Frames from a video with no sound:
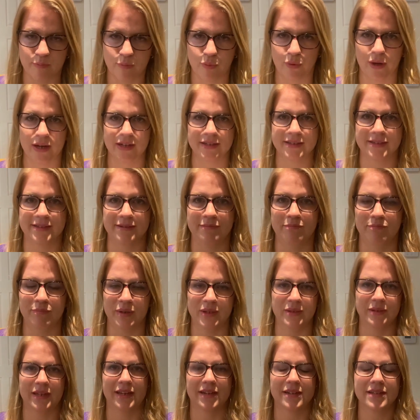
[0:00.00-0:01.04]
bricks and
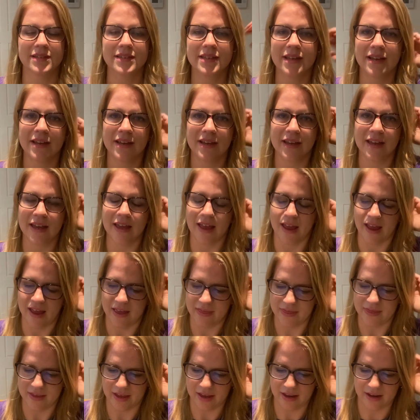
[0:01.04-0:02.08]
buildings,
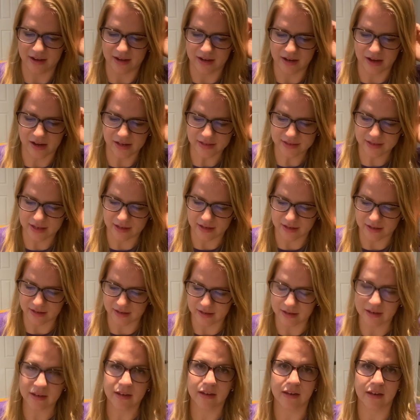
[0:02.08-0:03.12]
and then God's
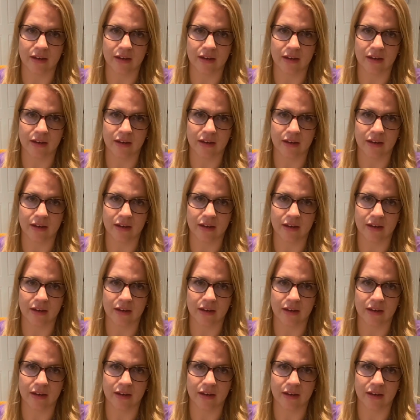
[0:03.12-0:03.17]
gonna,